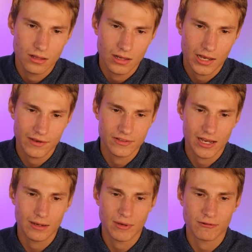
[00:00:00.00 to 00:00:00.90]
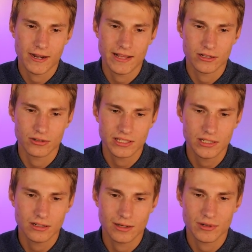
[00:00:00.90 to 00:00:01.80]
I've got my right angle here,
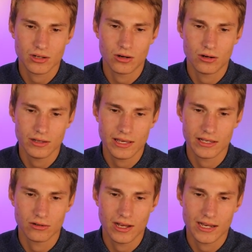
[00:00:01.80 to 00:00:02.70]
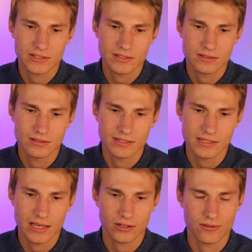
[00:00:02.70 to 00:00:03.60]
and I'm going to call angle X this
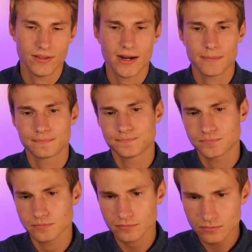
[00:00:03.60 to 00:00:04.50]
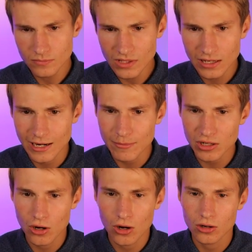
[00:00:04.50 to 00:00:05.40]
angle there. And I'm going to
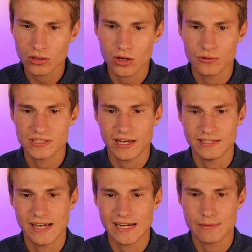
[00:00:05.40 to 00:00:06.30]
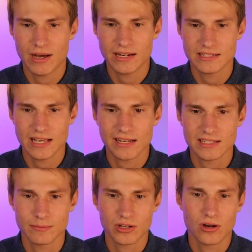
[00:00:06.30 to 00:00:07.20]
call cosine 90 minus X, I'm
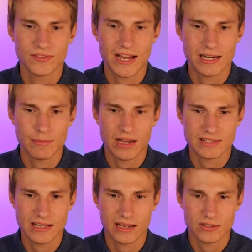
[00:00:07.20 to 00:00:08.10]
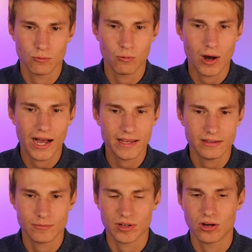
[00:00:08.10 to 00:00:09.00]
going to call 90 minus X Y.
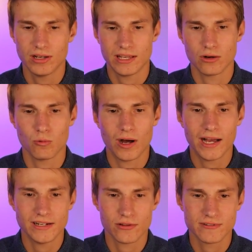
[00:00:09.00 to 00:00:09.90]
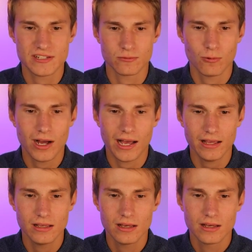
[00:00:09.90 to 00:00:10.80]
I'm going to call it angle Y. Now, the reason why
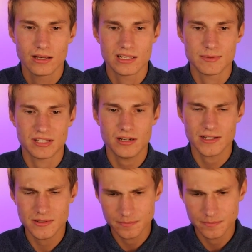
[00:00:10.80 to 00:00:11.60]
is because